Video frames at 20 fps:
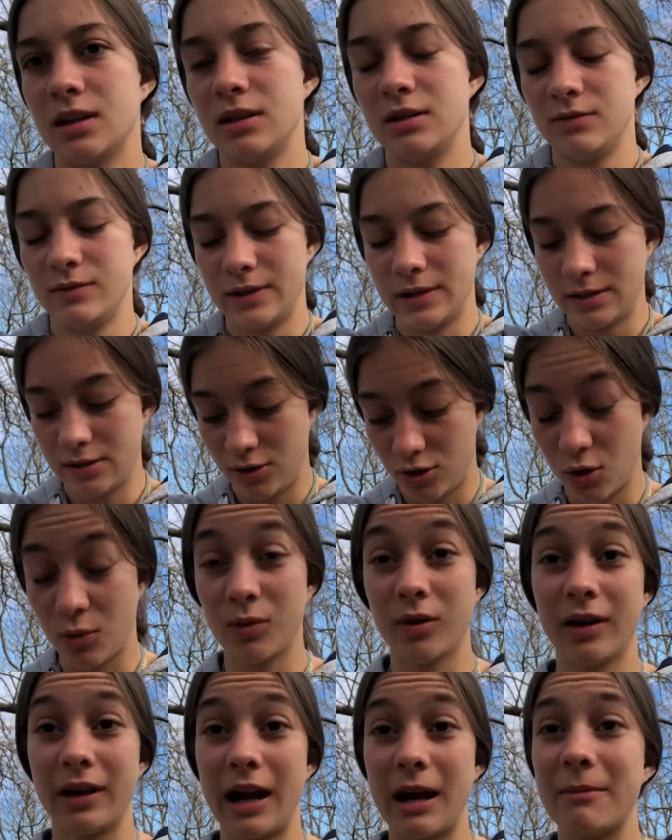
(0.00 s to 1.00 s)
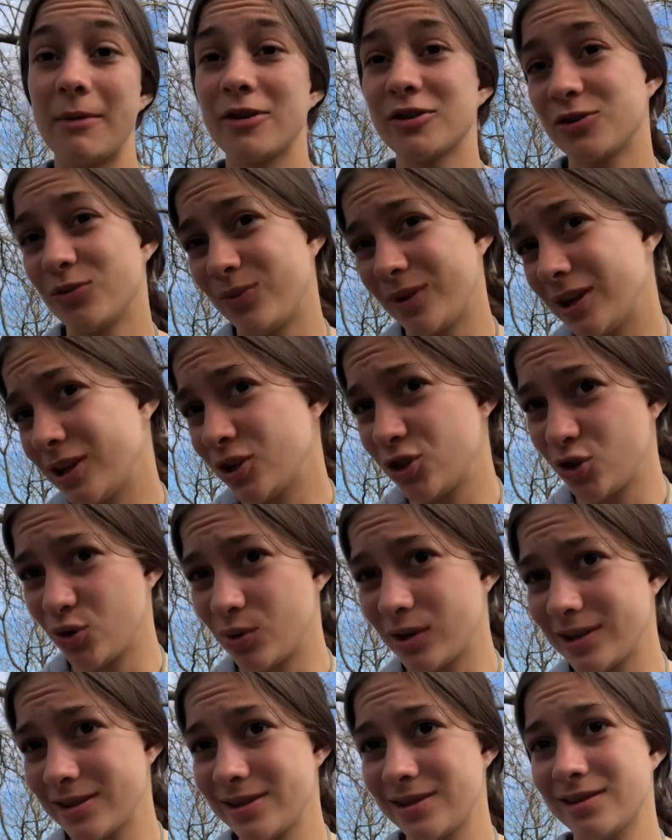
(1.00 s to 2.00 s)
Anyways, don't worry, I'm also wearing
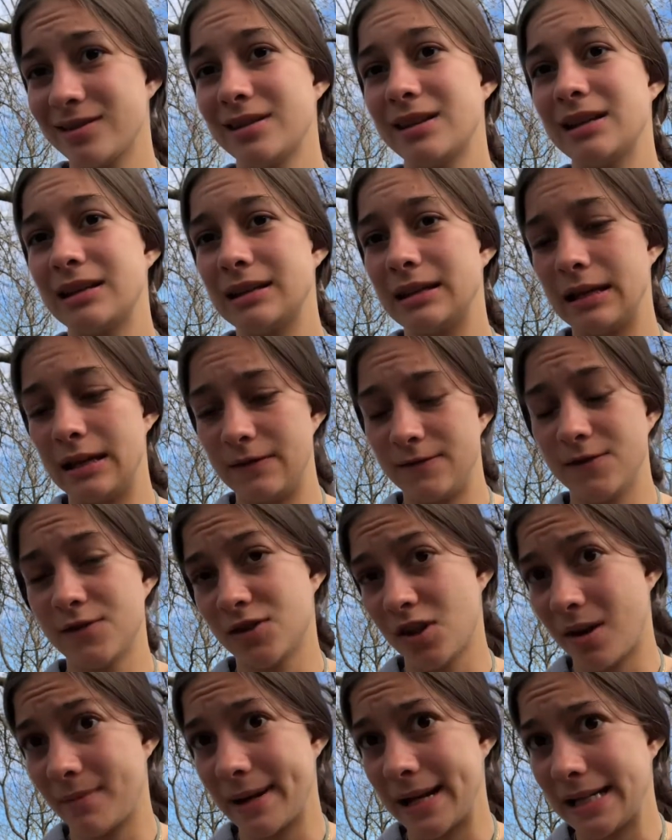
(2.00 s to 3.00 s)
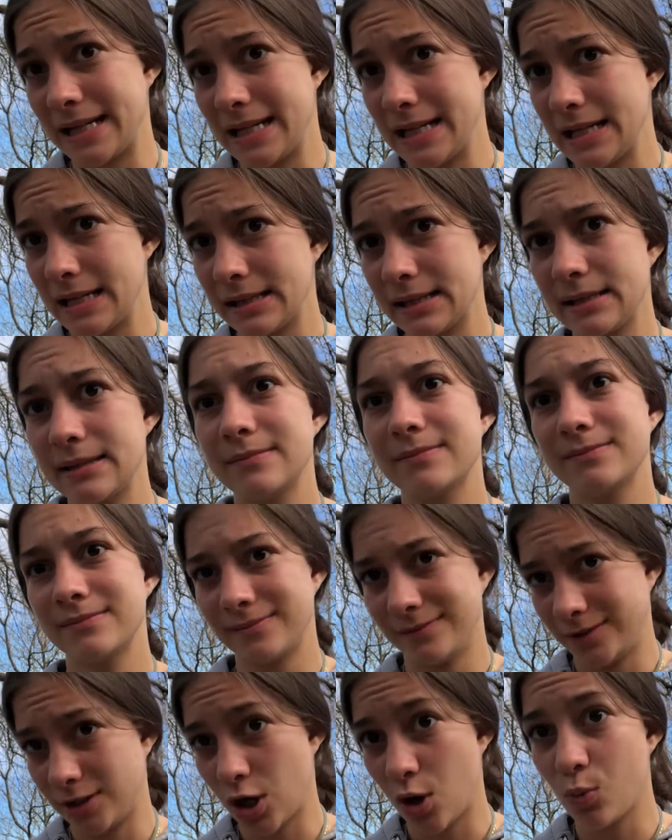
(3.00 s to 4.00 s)
shorts. If you saw my knees,
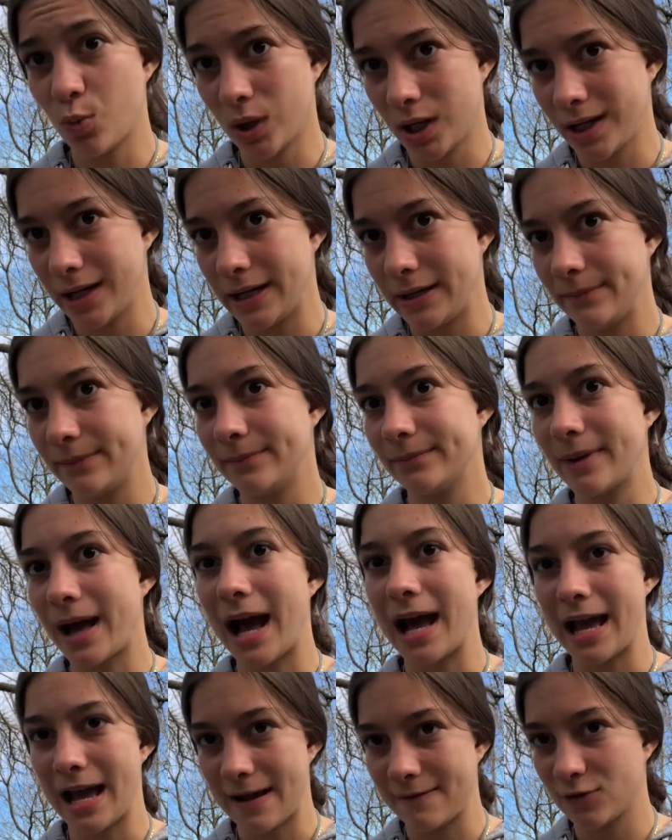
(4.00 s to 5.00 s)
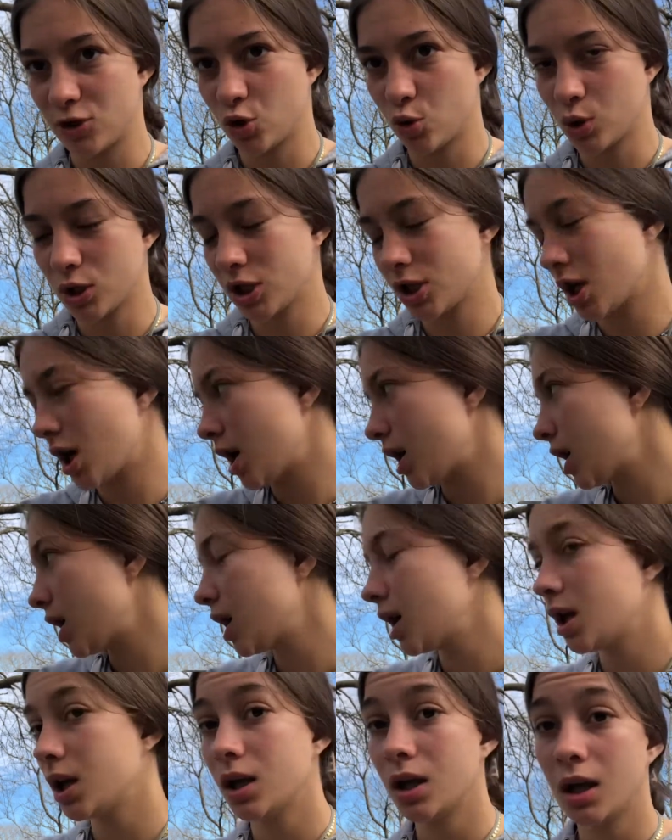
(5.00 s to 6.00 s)
don't worry, I have shorts on.
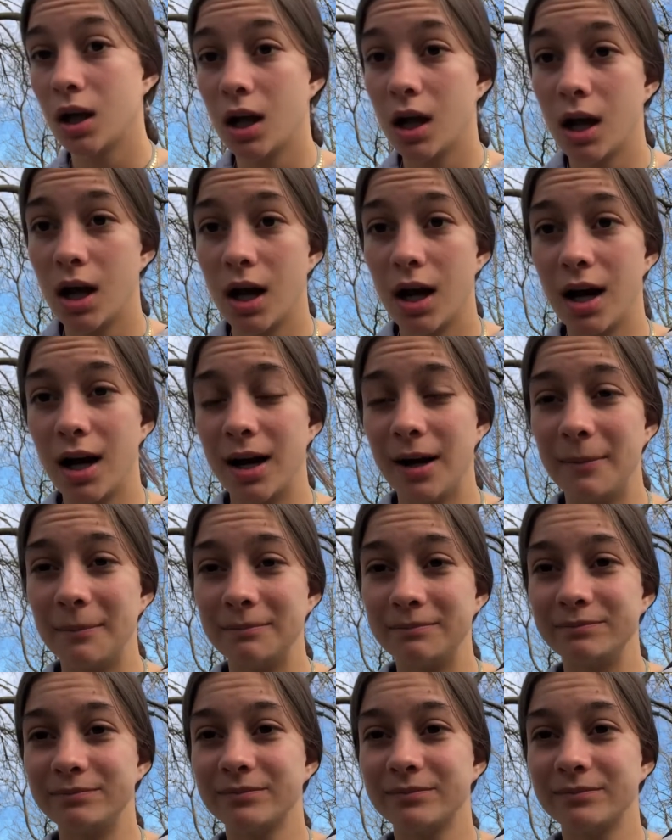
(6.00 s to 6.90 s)
Um,